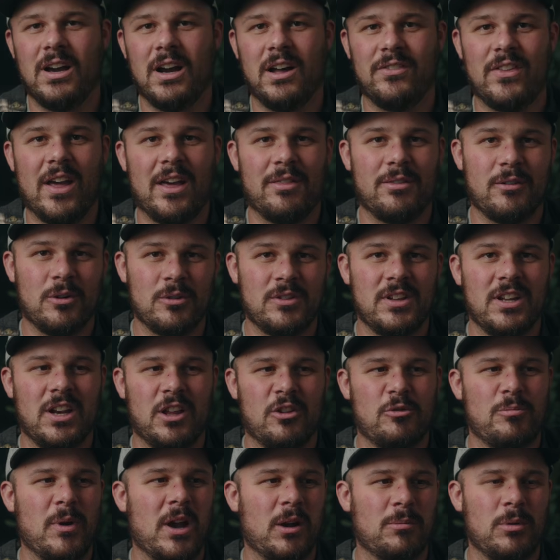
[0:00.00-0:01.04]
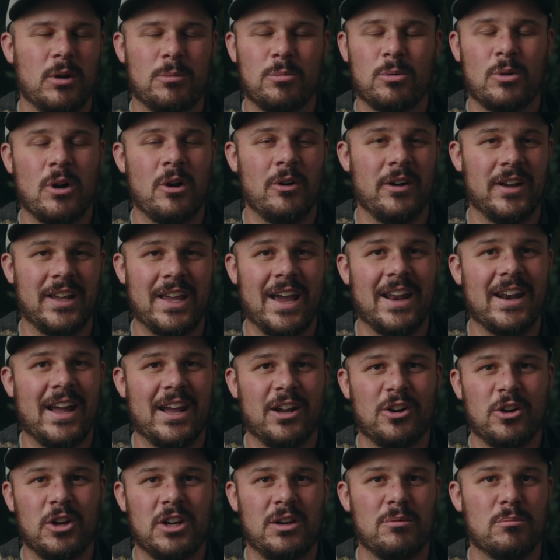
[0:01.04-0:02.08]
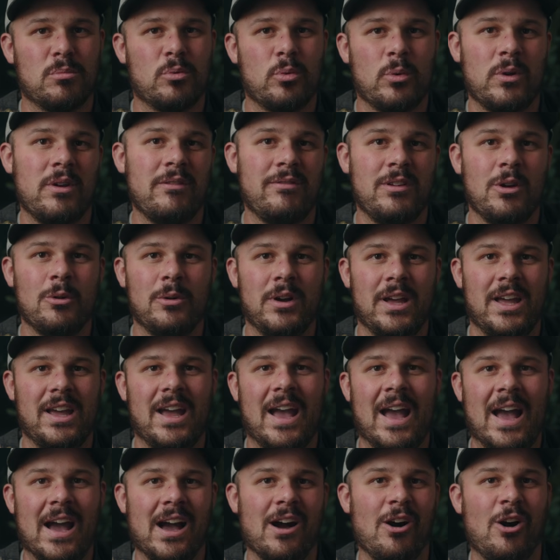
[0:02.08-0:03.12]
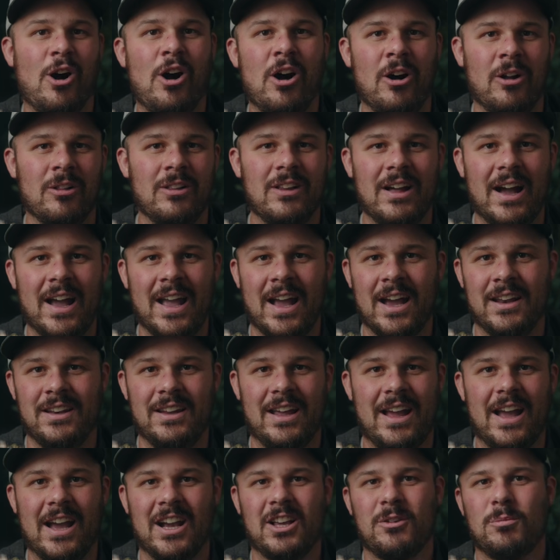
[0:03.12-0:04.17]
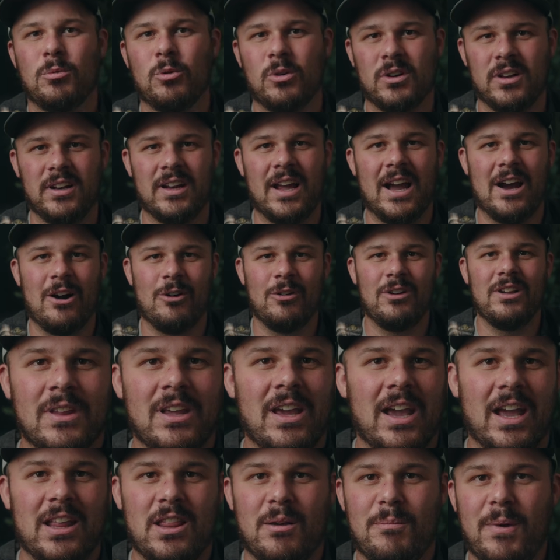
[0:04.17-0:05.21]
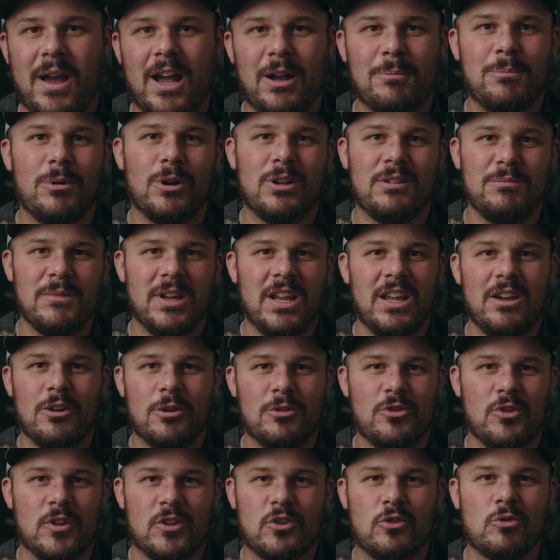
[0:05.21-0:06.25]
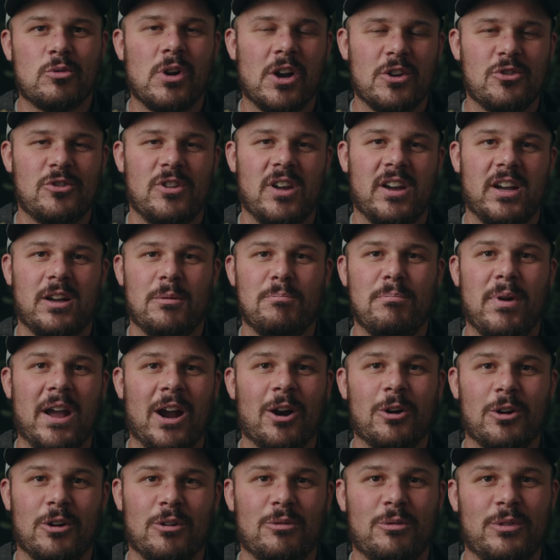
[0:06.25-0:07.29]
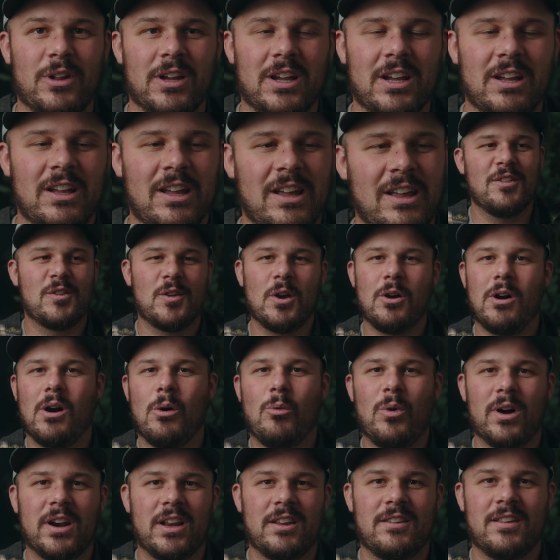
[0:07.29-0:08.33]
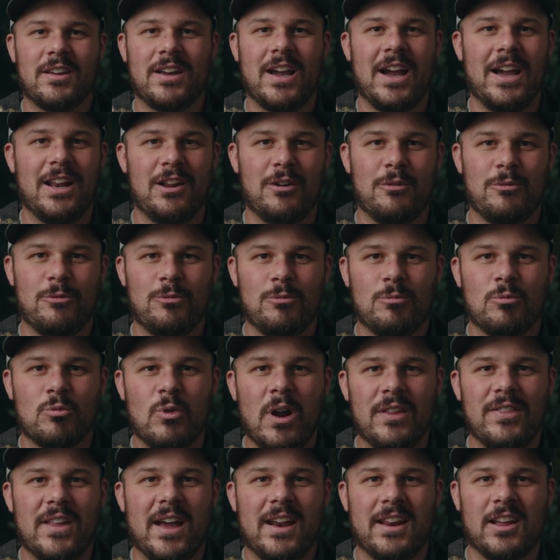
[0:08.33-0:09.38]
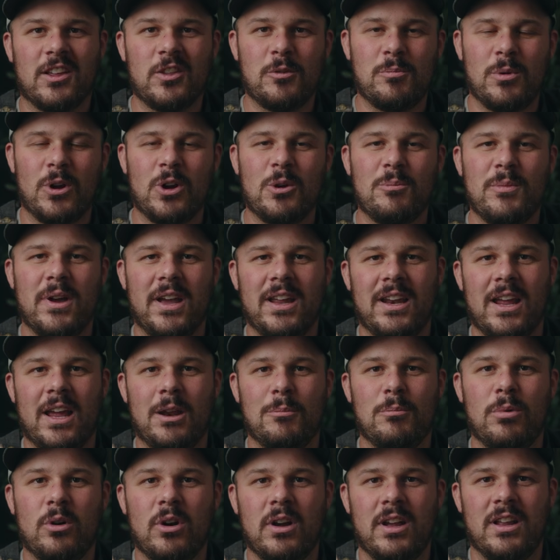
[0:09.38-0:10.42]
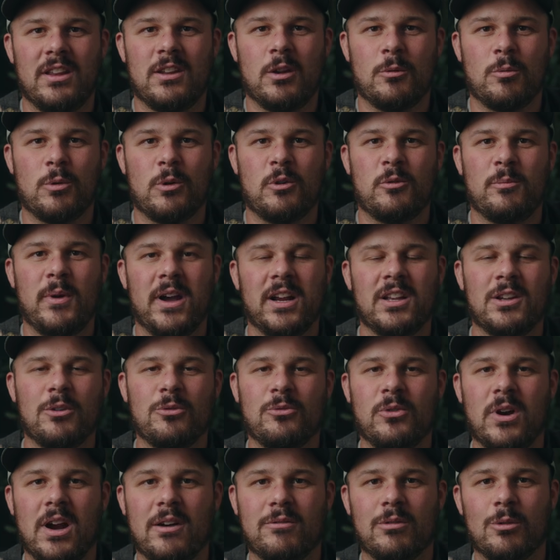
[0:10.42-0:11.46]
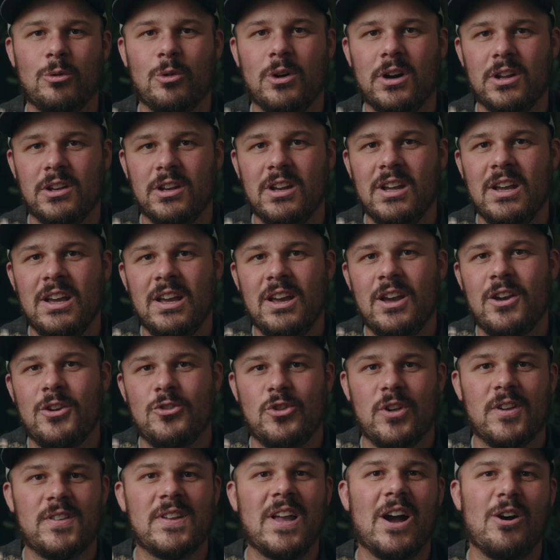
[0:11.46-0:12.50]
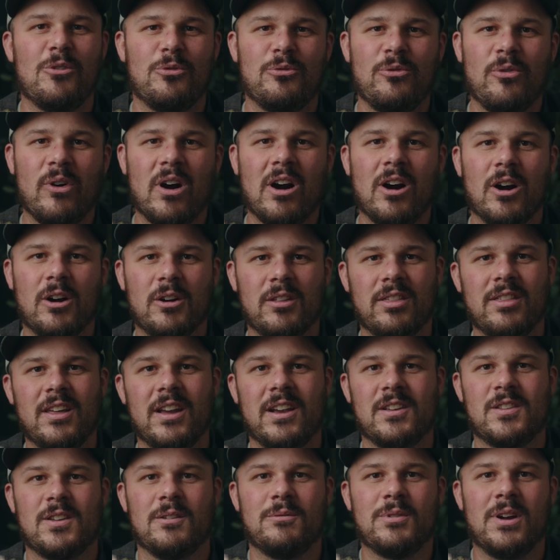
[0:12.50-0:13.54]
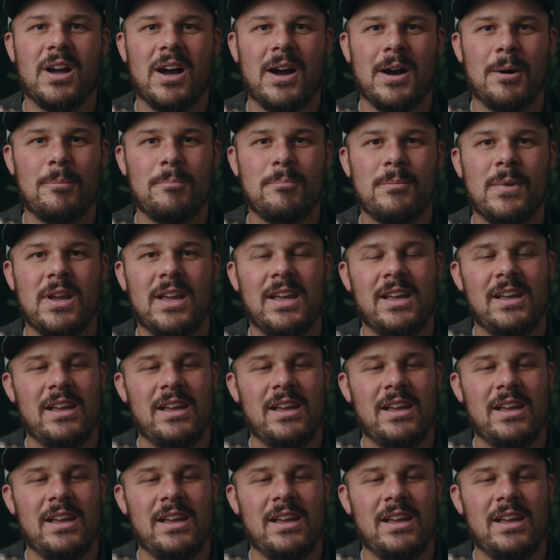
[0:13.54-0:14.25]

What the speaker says: on that 13-inch MacBook Pro. Again, I couldn't preview it at all. I had to export it out, and the MacBook Neo just crushed it comparatively. So I wanted to kind of run that experiment and put into perspective for everyone just how far things have come